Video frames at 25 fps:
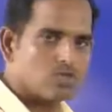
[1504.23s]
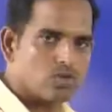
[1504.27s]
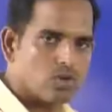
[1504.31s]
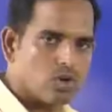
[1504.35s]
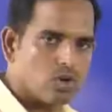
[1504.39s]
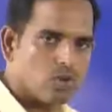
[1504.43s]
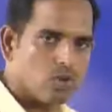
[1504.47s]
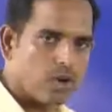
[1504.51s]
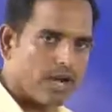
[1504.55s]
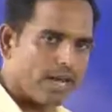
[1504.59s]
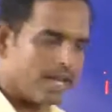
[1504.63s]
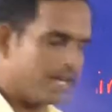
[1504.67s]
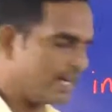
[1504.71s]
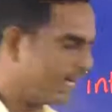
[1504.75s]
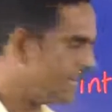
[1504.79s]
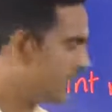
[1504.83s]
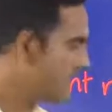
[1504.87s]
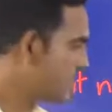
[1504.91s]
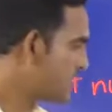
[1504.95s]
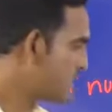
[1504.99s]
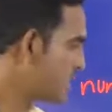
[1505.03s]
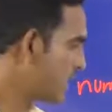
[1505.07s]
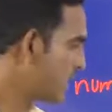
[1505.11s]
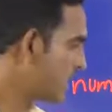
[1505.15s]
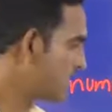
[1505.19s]
so while
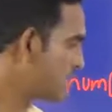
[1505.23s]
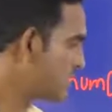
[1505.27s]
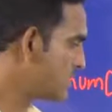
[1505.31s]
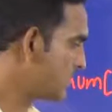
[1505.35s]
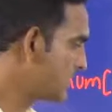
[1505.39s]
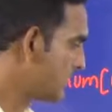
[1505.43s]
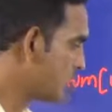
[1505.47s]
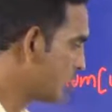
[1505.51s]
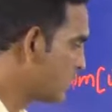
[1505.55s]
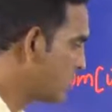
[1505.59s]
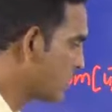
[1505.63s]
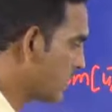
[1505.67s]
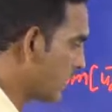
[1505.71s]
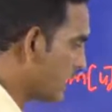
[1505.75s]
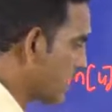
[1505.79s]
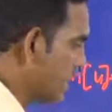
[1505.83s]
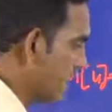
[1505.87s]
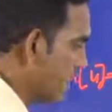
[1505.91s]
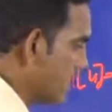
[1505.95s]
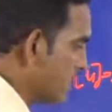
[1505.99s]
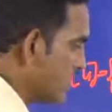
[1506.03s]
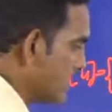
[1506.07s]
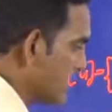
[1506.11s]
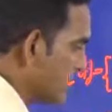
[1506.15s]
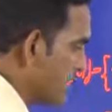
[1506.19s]
initializing, you
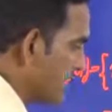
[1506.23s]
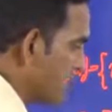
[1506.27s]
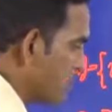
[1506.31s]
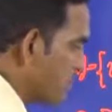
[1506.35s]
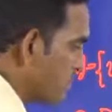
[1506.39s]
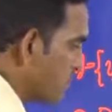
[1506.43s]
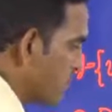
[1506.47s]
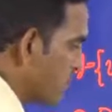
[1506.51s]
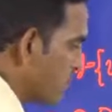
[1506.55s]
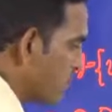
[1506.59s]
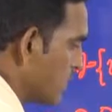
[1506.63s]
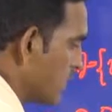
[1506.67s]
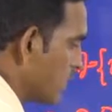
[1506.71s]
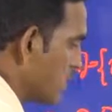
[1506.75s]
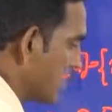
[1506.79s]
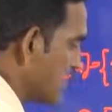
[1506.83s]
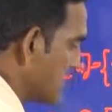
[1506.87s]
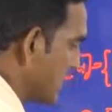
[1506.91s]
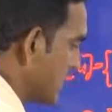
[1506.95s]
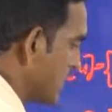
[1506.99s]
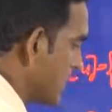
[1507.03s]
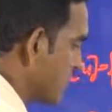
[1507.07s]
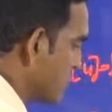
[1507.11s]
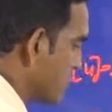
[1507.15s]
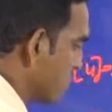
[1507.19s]
can skip your
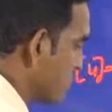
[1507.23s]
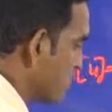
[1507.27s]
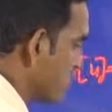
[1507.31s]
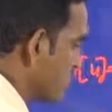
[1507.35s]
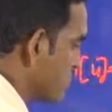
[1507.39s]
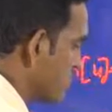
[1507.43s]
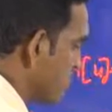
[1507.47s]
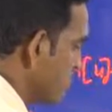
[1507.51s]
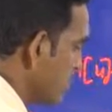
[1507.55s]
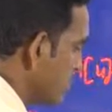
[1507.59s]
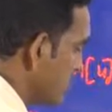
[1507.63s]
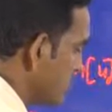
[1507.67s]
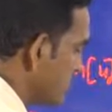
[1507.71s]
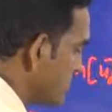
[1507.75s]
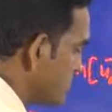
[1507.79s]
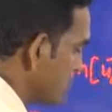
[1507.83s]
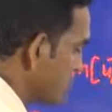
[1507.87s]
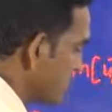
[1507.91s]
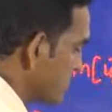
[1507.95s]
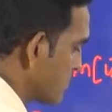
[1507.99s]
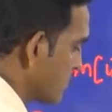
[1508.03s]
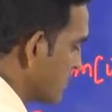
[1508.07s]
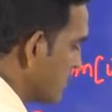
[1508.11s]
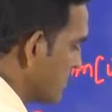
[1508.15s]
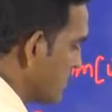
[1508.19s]
size also.
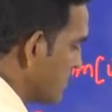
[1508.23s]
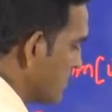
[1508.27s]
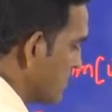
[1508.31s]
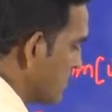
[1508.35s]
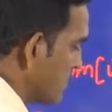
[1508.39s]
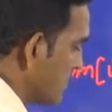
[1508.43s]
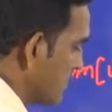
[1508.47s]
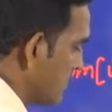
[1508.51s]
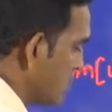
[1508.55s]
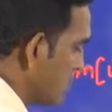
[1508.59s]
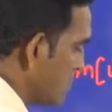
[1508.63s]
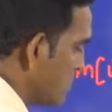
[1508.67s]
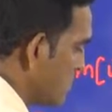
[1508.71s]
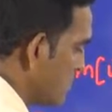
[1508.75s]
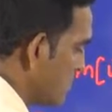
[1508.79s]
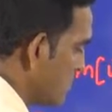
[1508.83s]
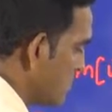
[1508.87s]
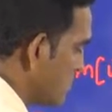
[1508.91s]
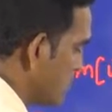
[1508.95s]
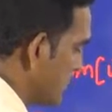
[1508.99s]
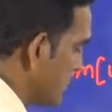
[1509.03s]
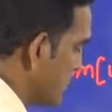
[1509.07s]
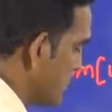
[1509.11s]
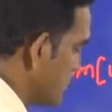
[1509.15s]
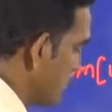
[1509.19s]
There is
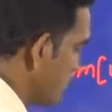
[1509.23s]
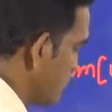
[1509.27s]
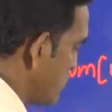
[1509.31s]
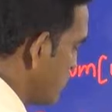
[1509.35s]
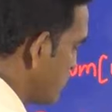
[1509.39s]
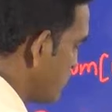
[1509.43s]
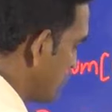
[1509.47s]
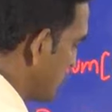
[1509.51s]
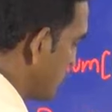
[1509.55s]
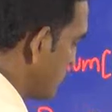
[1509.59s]
no size. If you